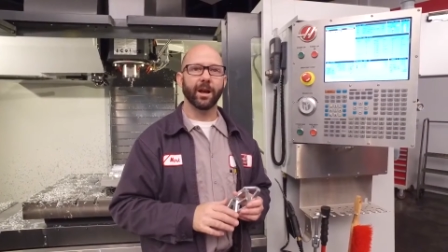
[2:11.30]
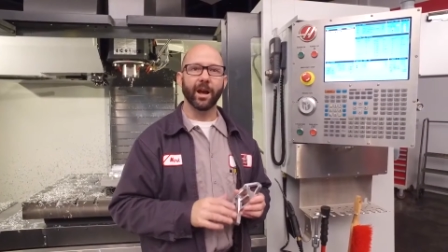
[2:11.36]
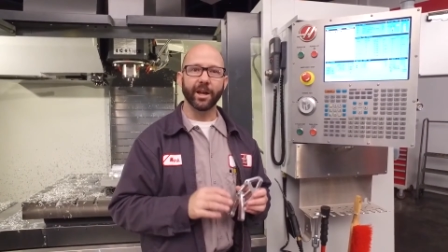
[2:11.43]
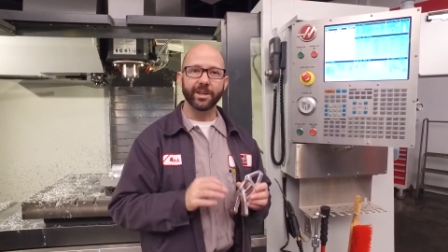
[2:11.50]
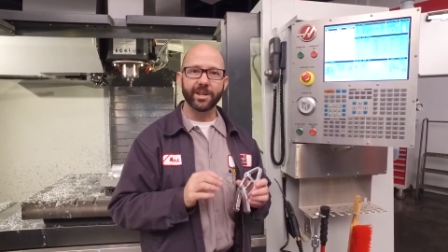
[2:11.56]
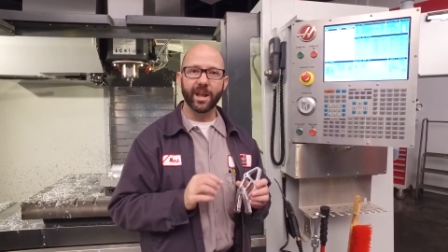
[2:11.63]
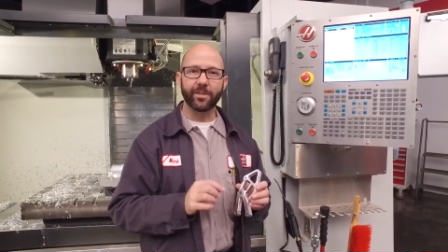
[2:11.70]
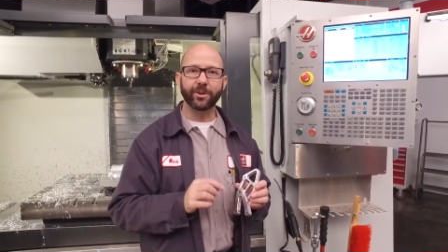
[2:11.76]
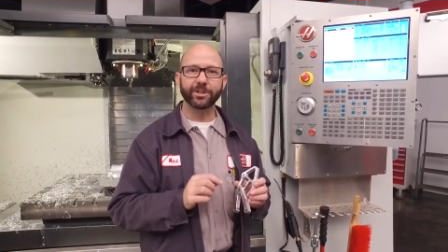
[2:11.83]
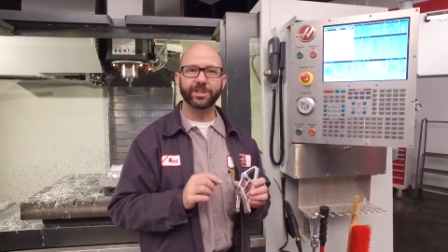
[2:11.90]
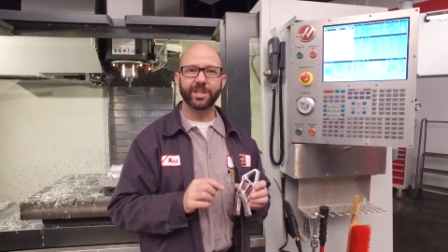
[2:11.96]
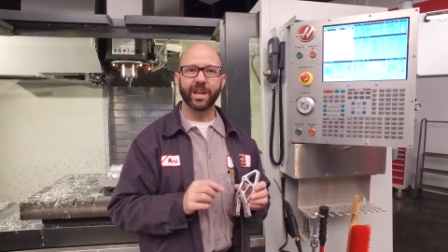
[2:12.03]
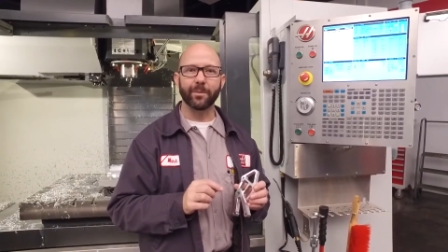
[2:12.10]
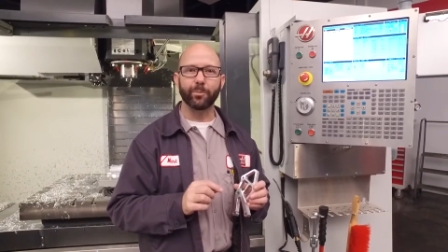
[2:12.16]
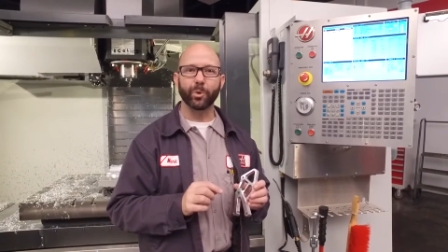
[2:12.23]
Another
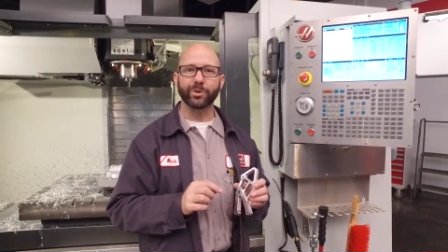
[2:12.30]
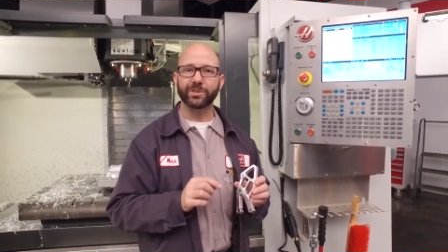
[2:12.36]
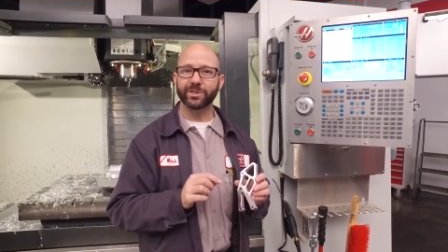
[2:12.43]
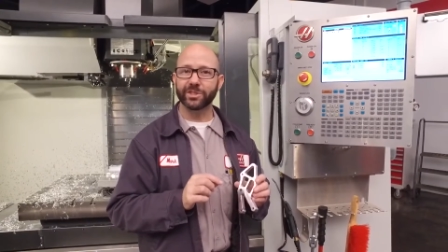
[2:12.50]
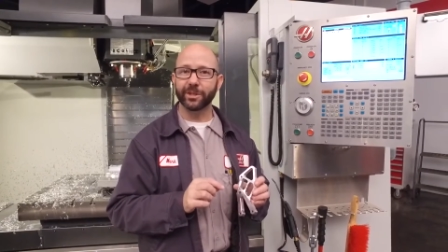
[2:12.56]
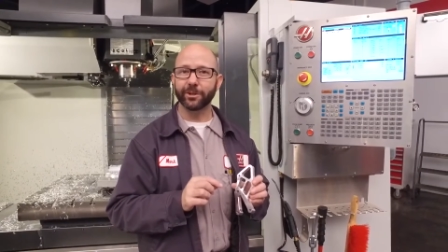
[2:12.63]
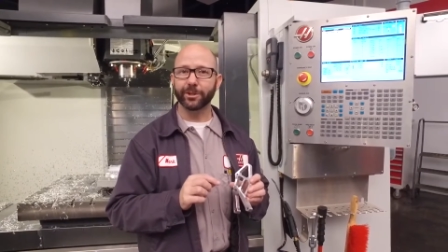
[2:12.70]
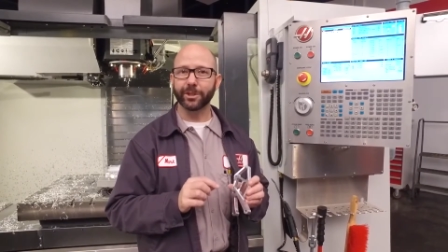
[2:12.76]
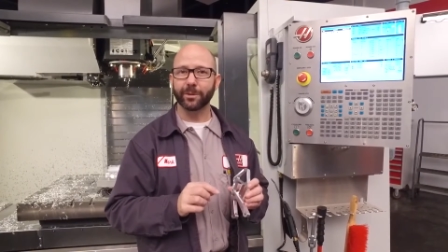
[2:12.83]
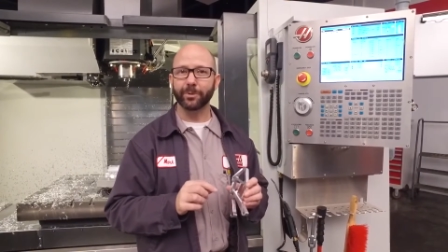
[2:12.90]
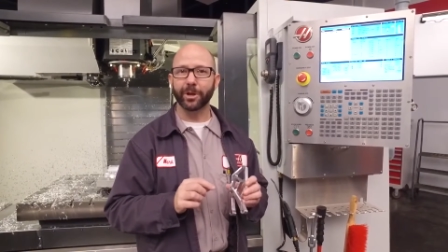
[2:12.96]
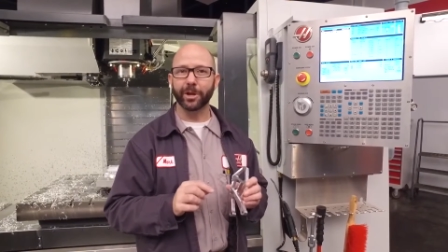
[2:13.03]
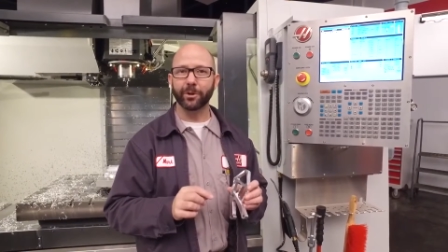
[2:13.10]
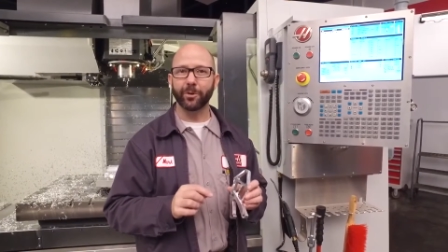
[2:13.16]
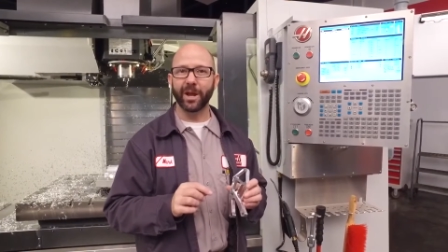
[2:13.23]
tip with serial
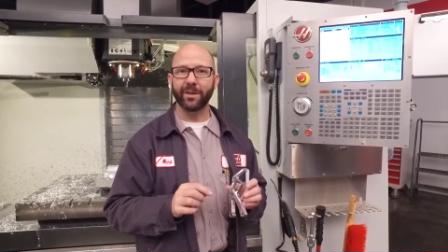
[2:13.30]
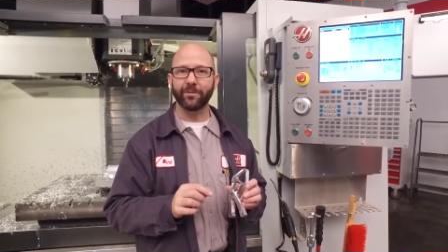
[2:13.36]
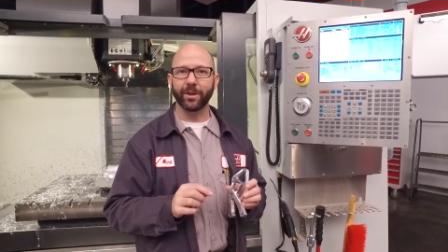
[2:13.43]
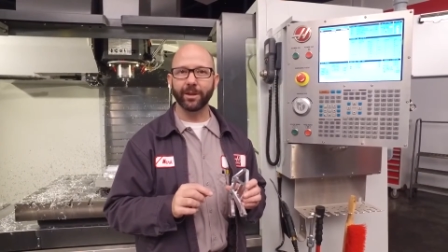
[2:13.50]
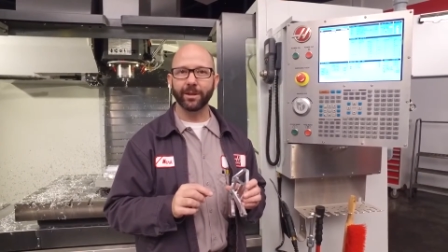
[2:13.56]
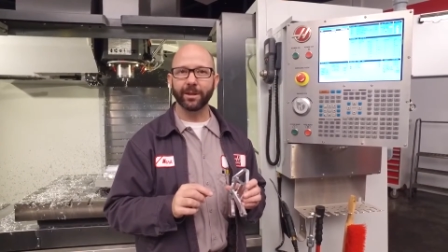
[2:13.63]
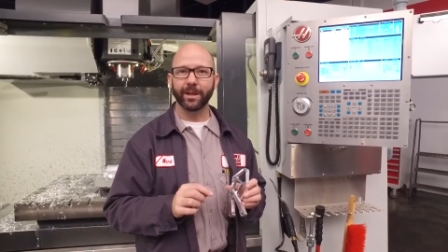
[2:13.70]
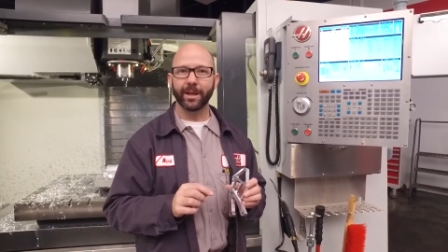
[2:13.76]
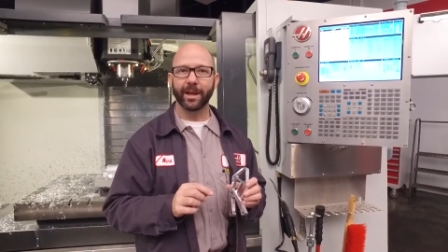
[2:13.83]
number engraving